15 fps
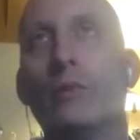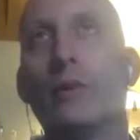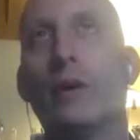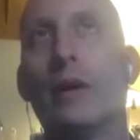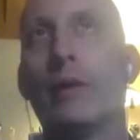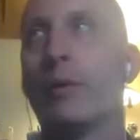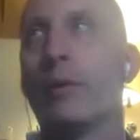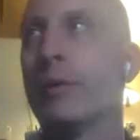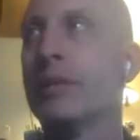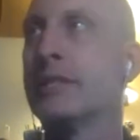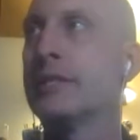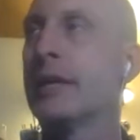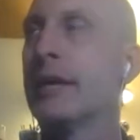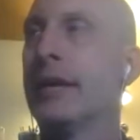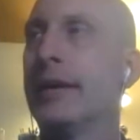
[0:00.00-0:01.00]
how do I want to
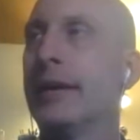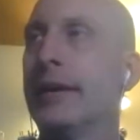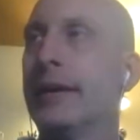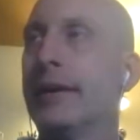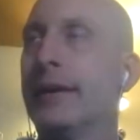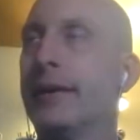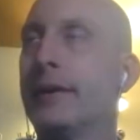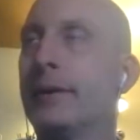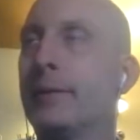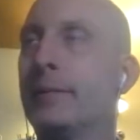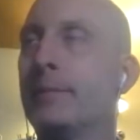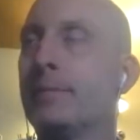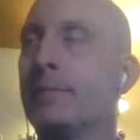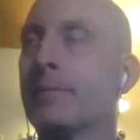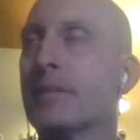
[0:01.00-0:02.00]
say,
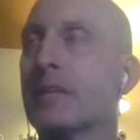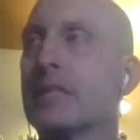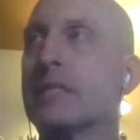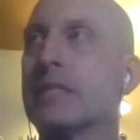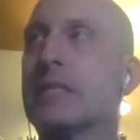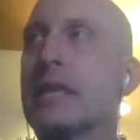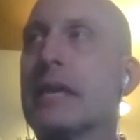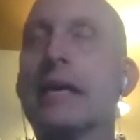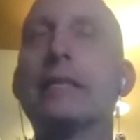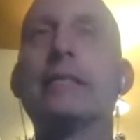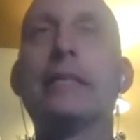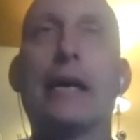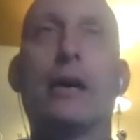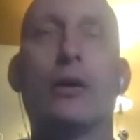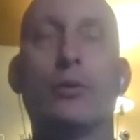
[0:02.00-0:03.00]

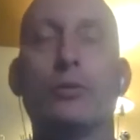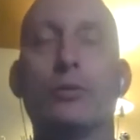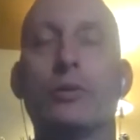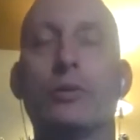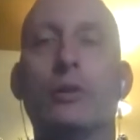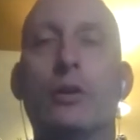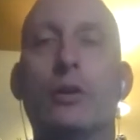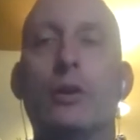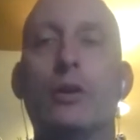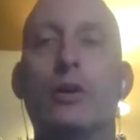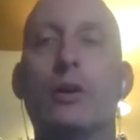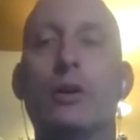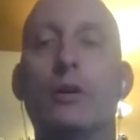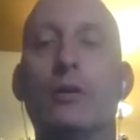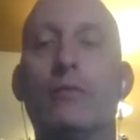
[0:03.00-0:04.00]
standout
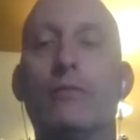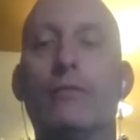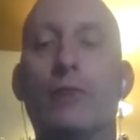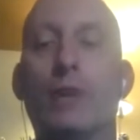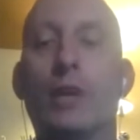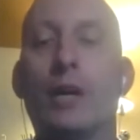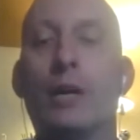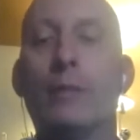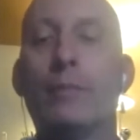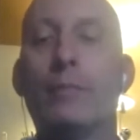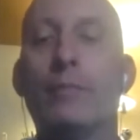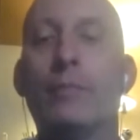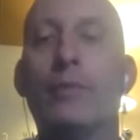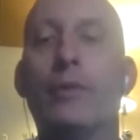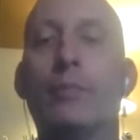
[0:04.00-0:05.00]

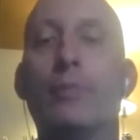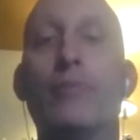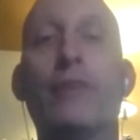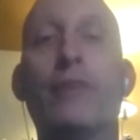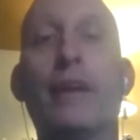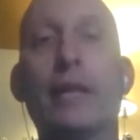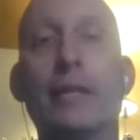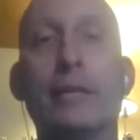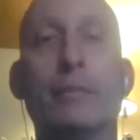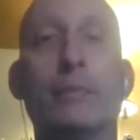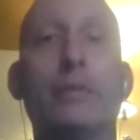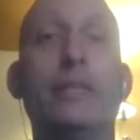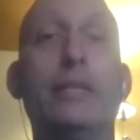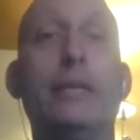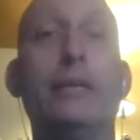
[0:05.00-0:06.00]
from the prevailing
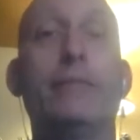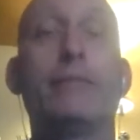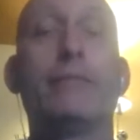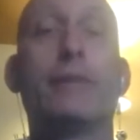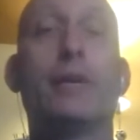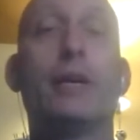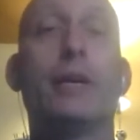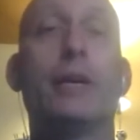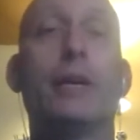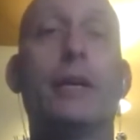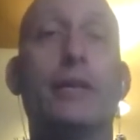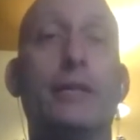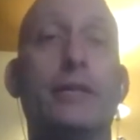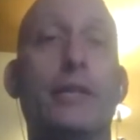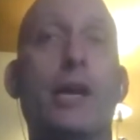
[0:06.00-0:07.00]
belief
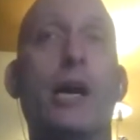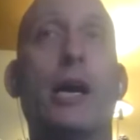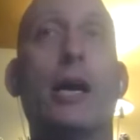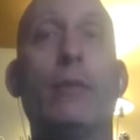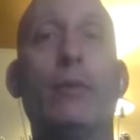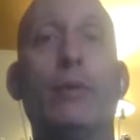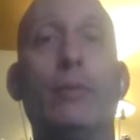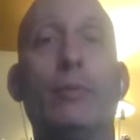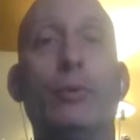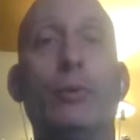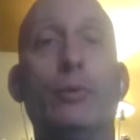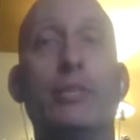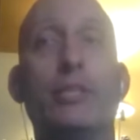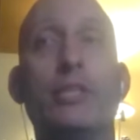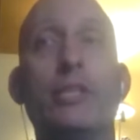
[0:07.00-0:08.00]
at the time when the Buddha
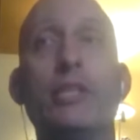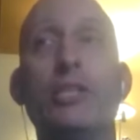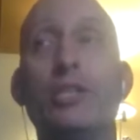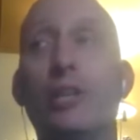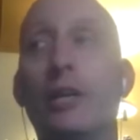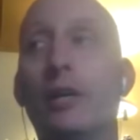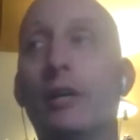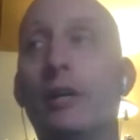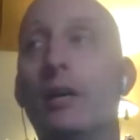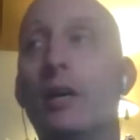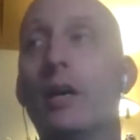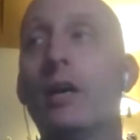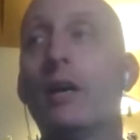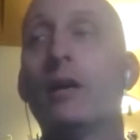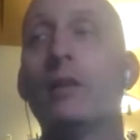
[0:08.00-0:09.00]
was teaching,
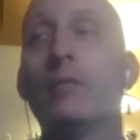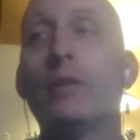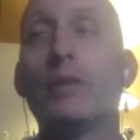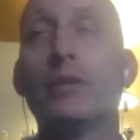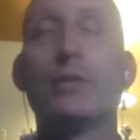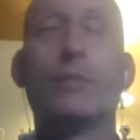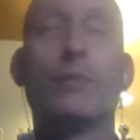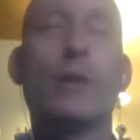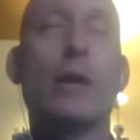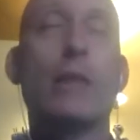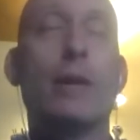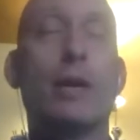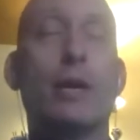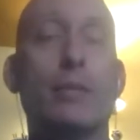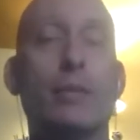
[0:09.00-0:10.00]
because the
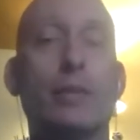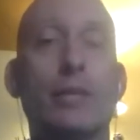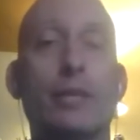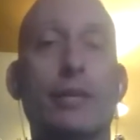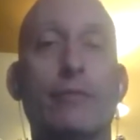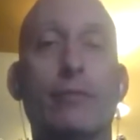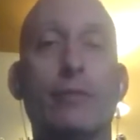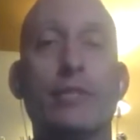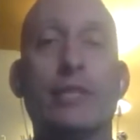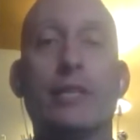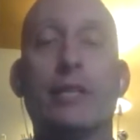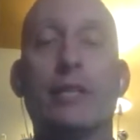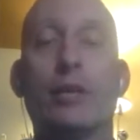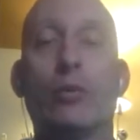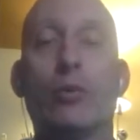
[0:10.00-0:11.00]
primary belief was that
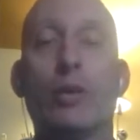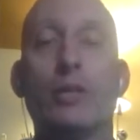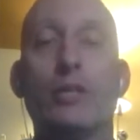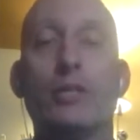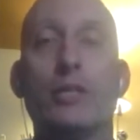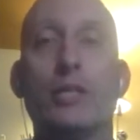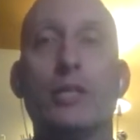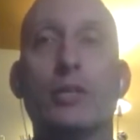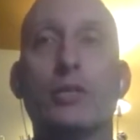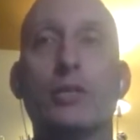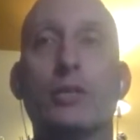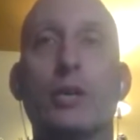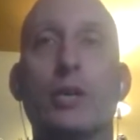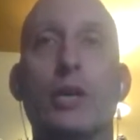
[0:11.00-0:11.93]
there was this